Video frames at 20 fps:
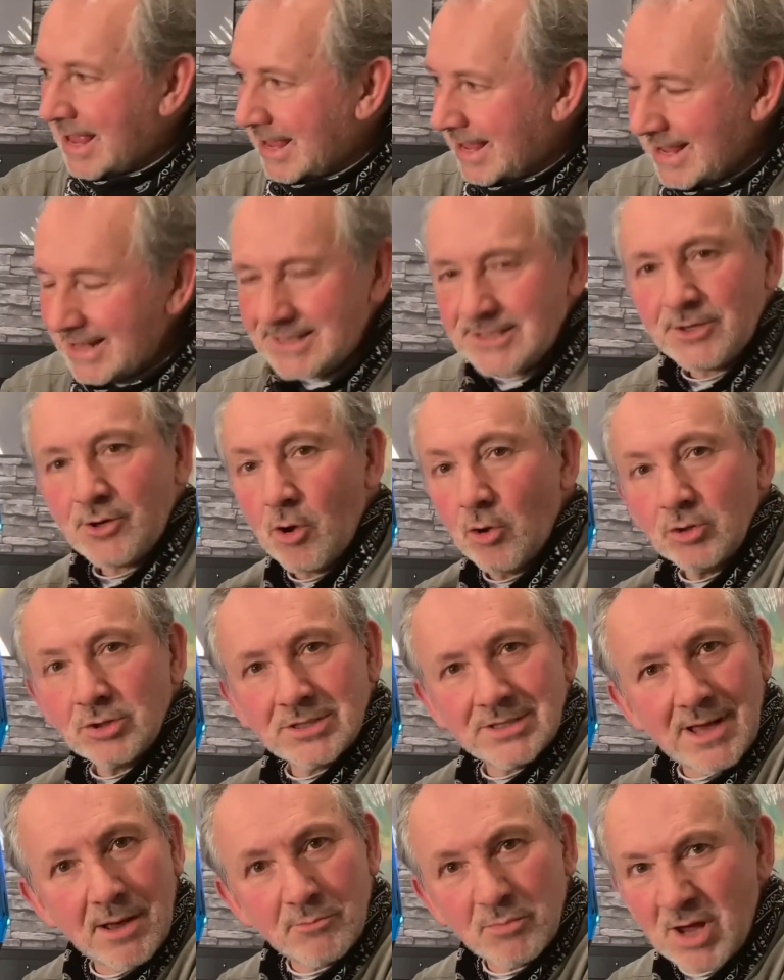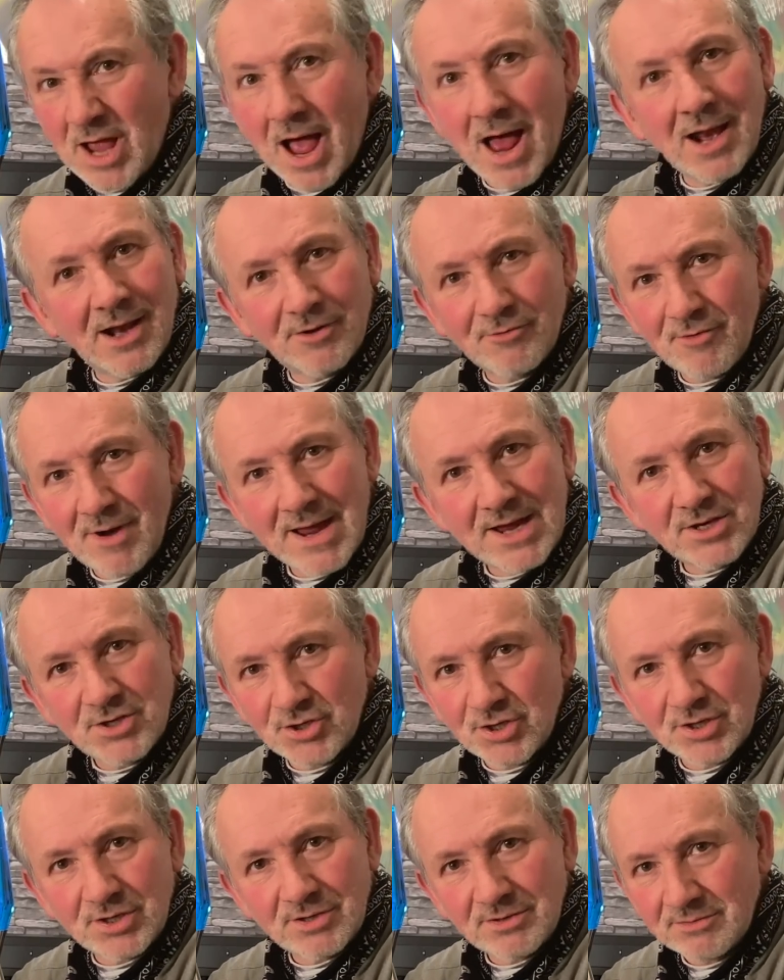It's got some
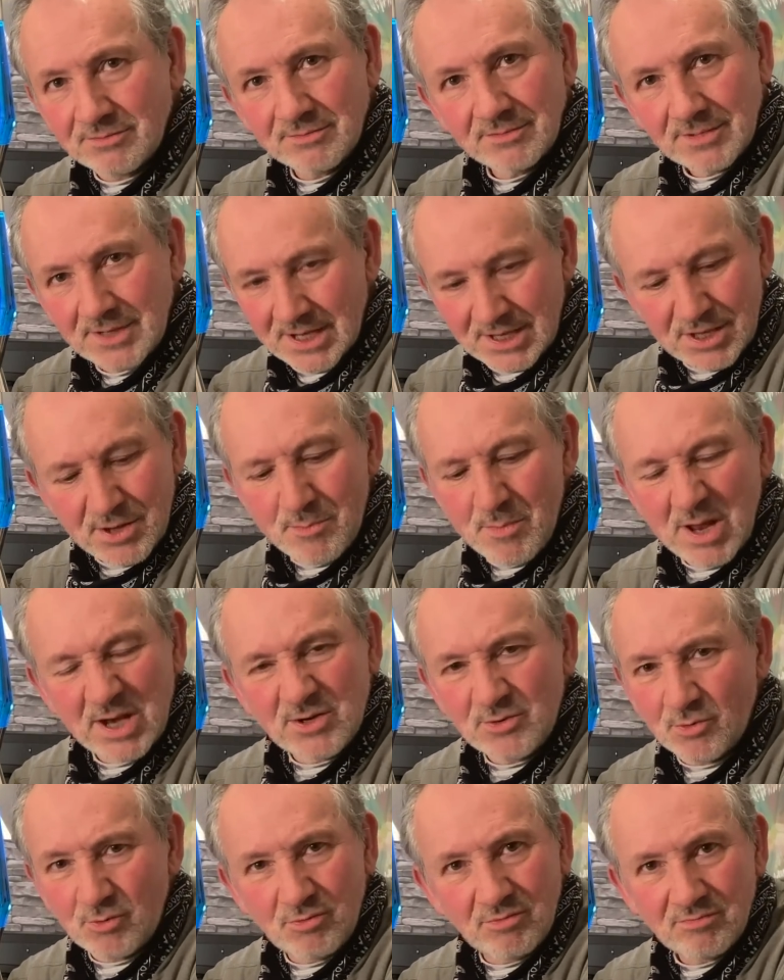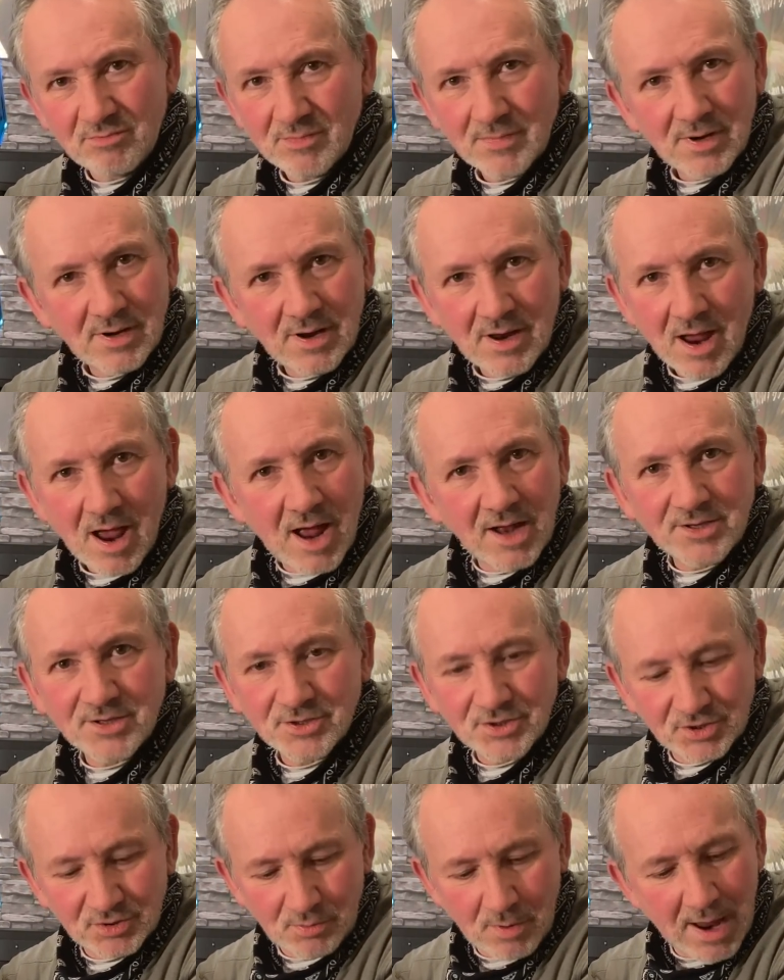coloration in the middle. I
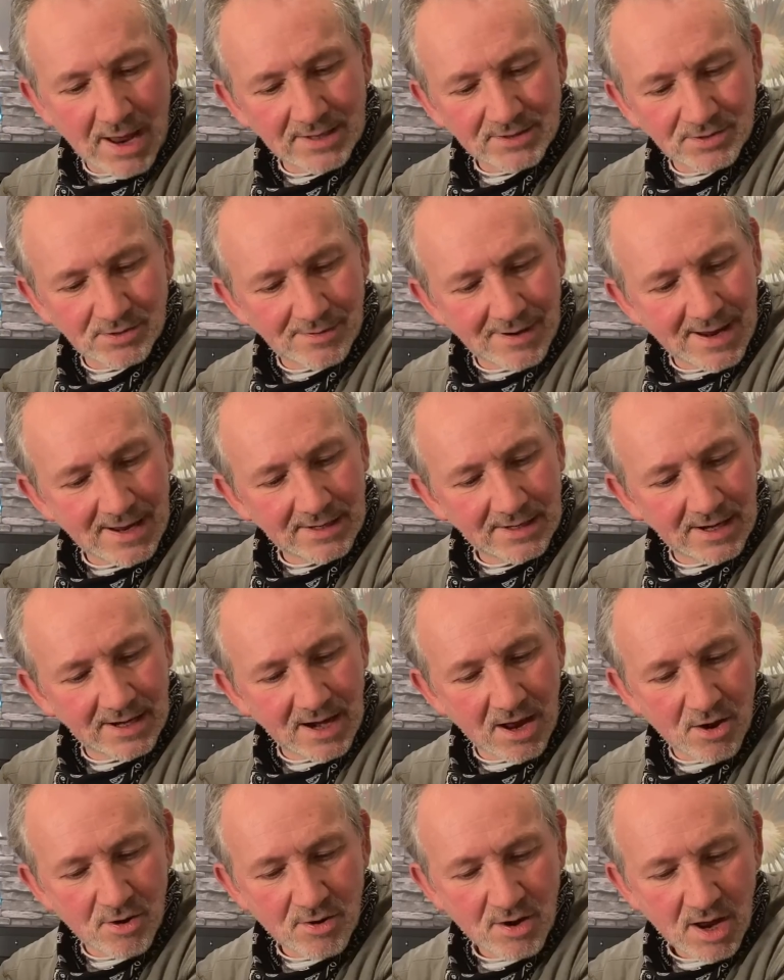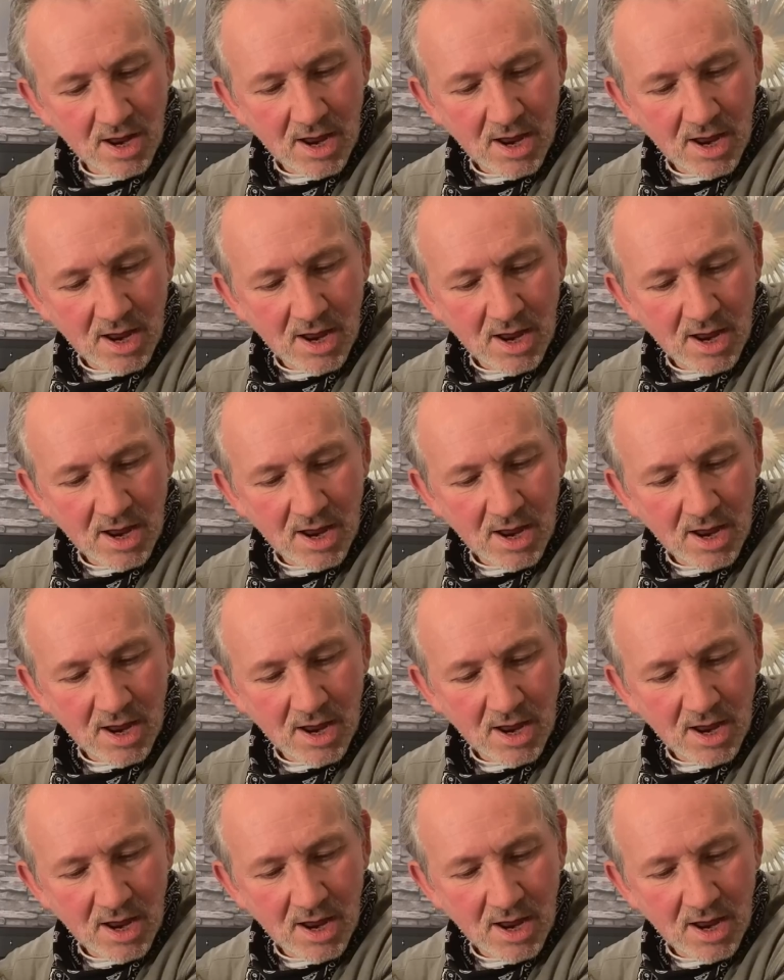just swear to it, you know.